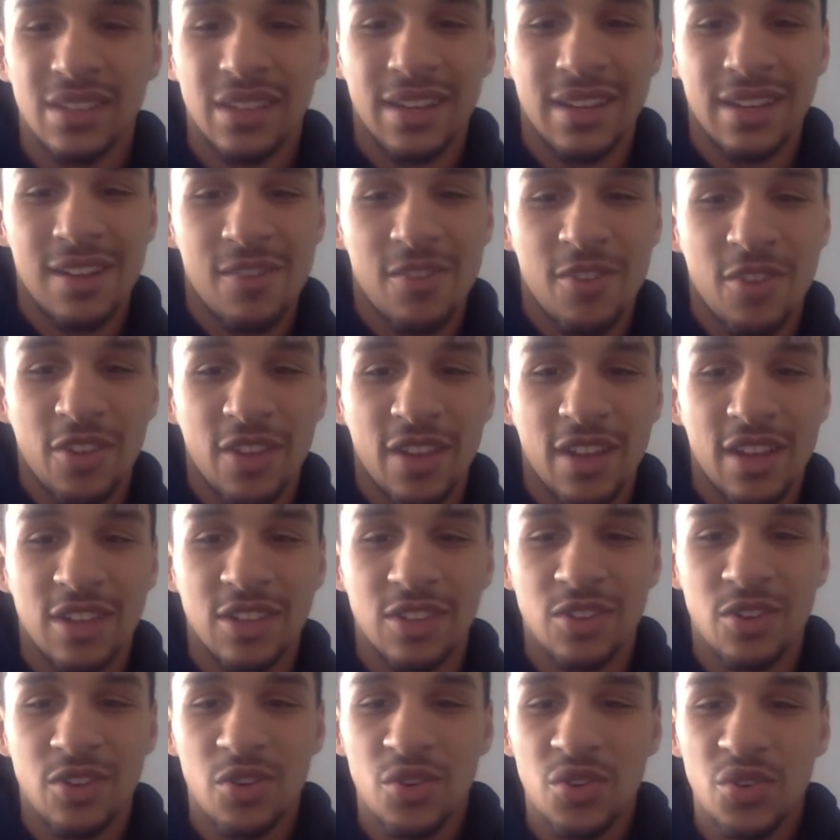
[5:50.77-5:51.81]
and it felt like a
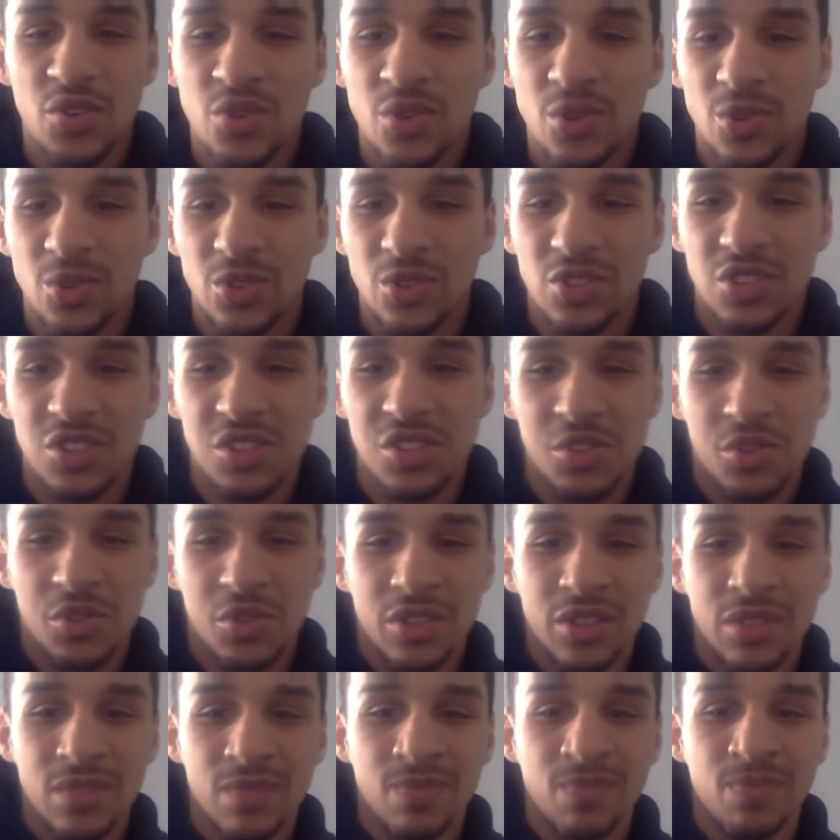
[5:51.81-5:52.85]
dirty little
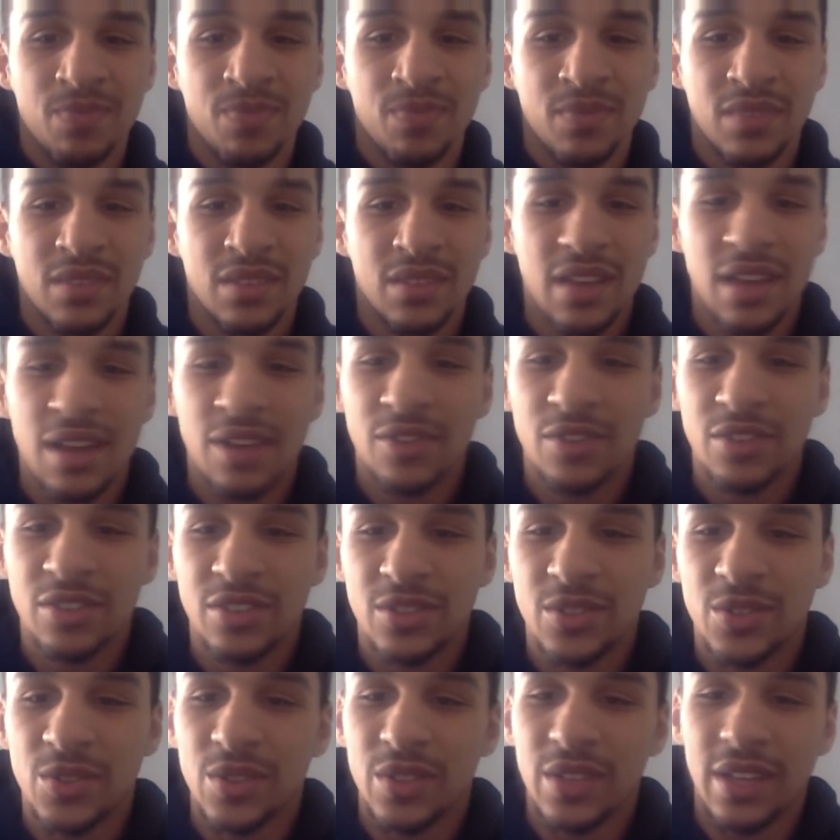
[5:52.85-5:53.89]
secret. Every
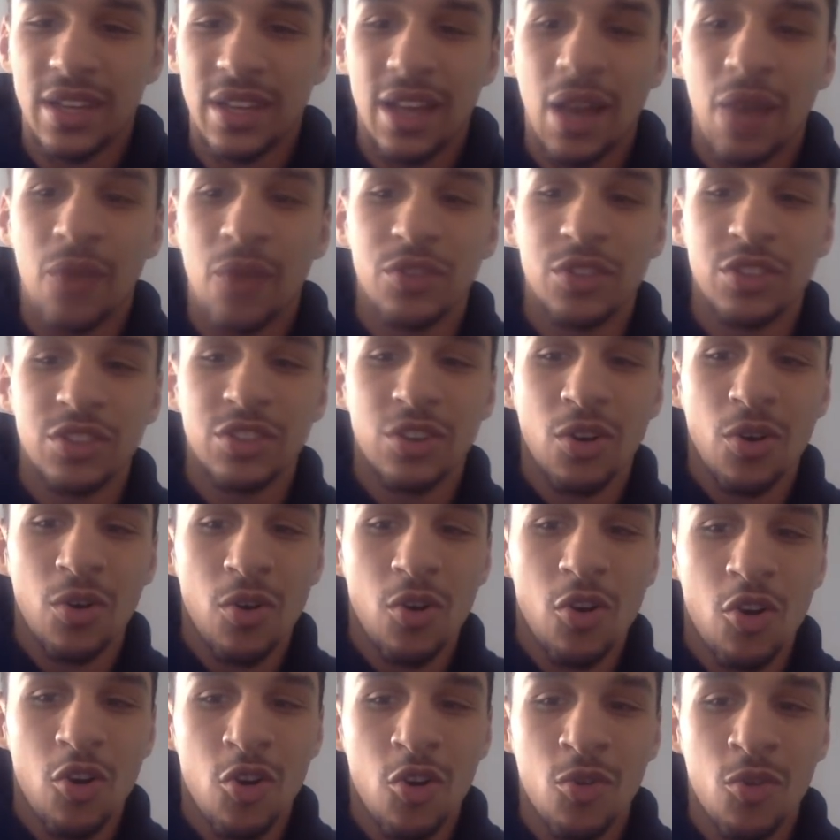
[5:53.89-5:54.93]
single day I would just go
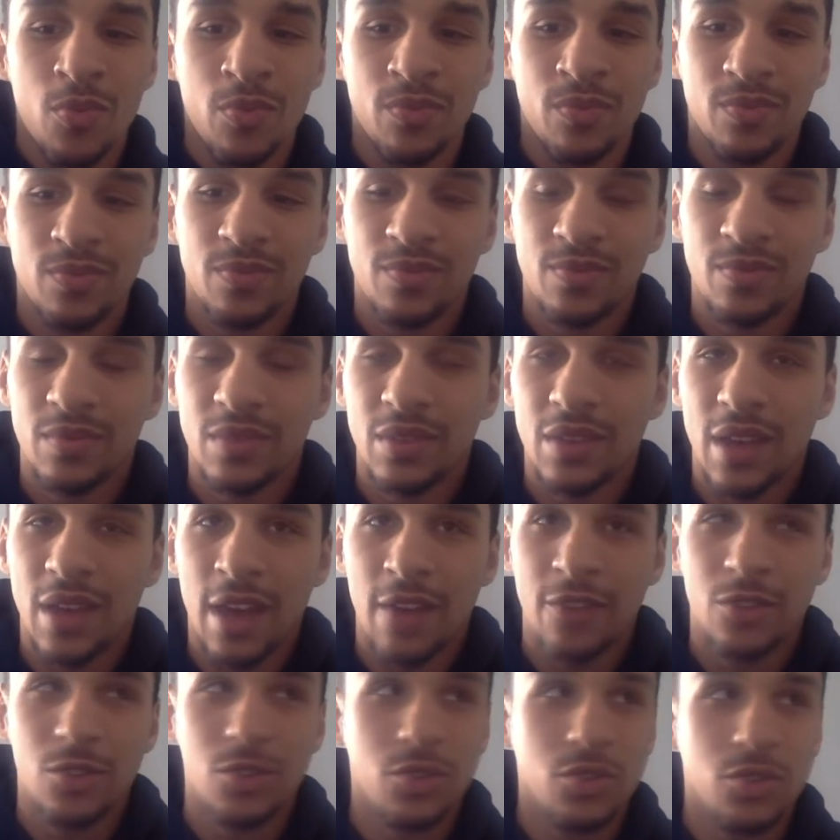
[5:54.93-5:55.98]
home
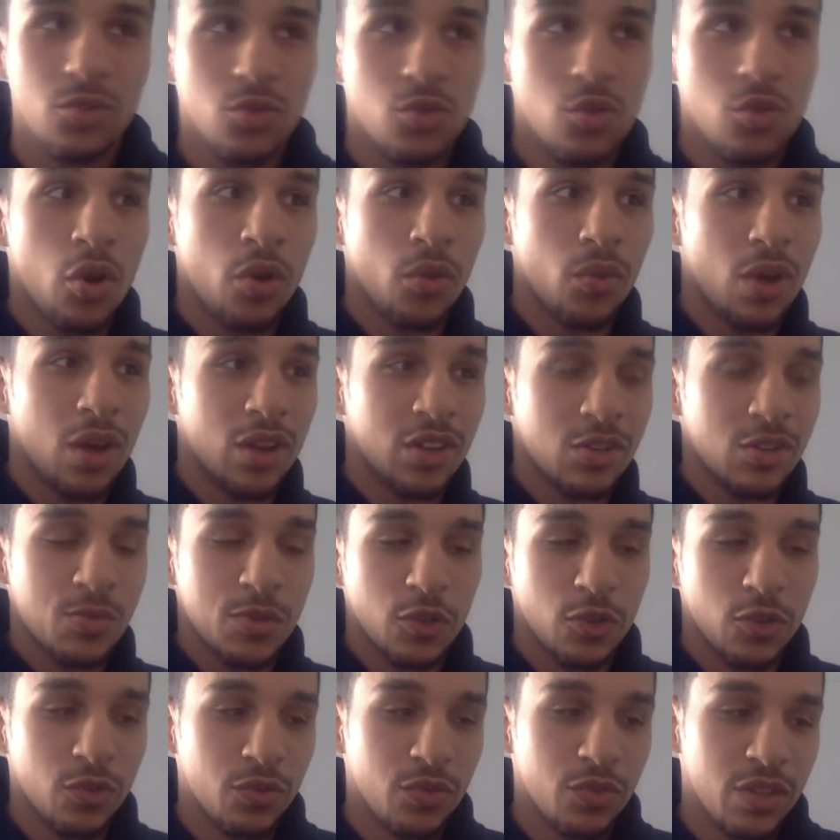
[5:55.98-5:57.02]
after school and watch some of
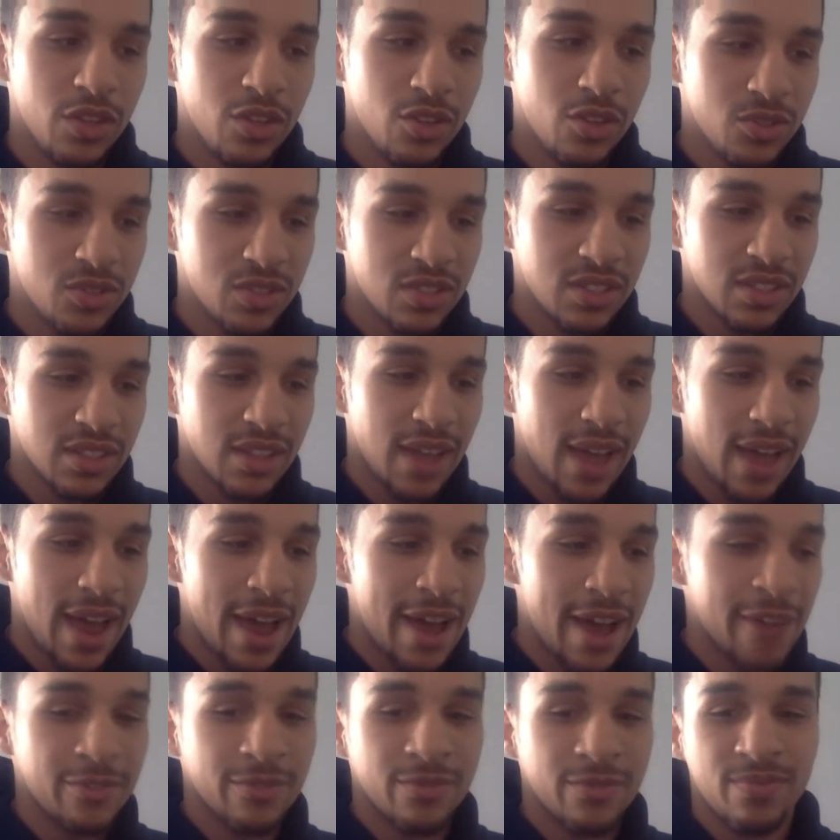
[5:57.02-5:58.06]
those videos and
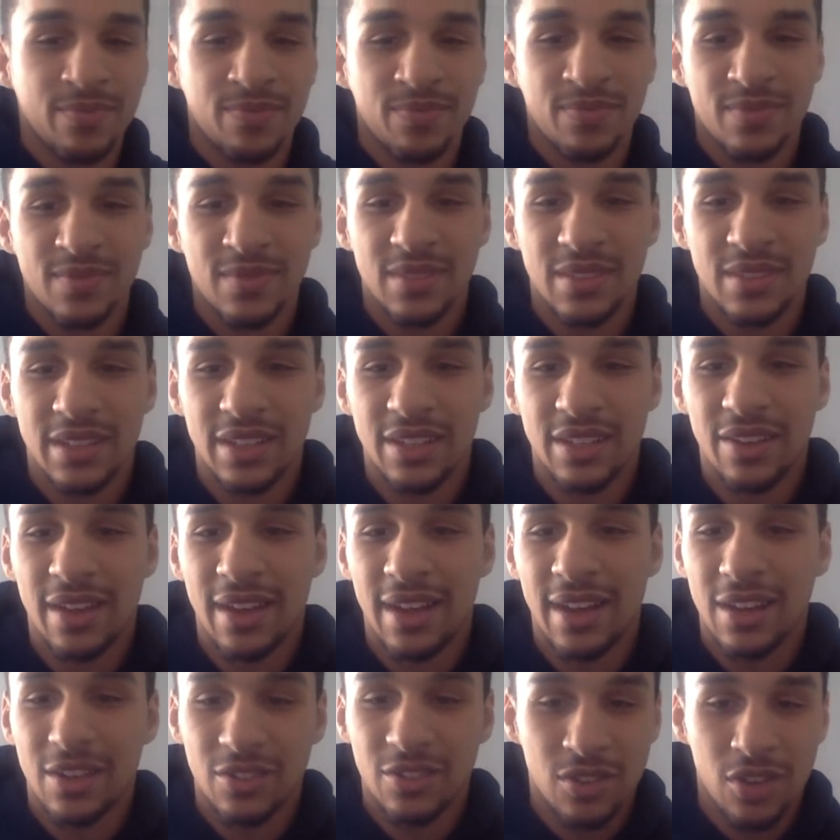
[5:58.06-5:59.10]
laugh, and
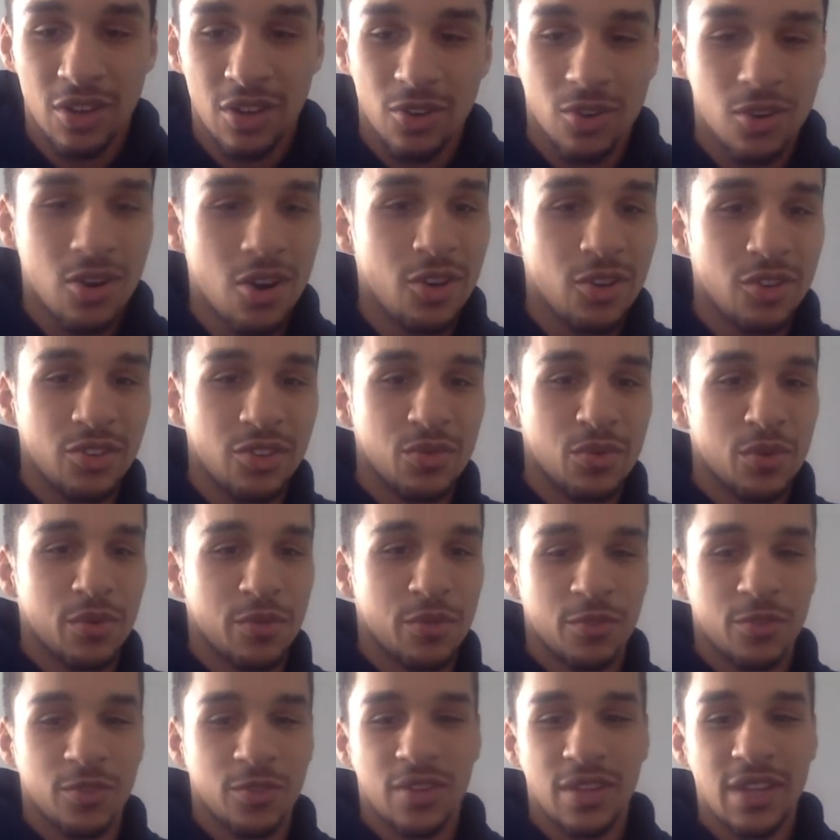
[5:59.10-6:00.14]
like Tucker Carlson would
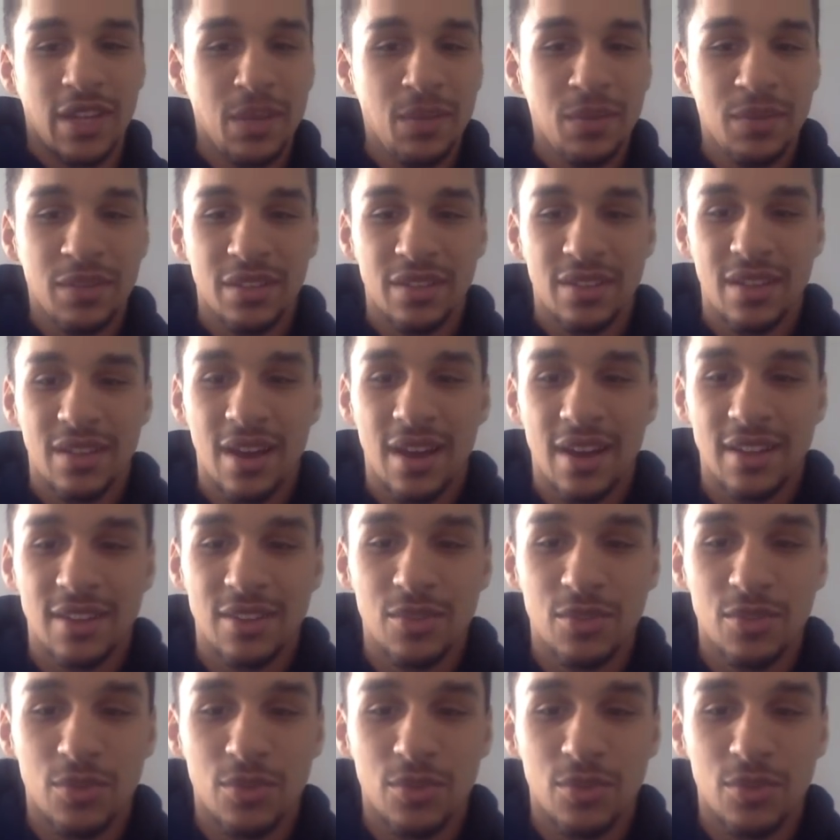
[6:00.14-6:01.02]
flame these guys. He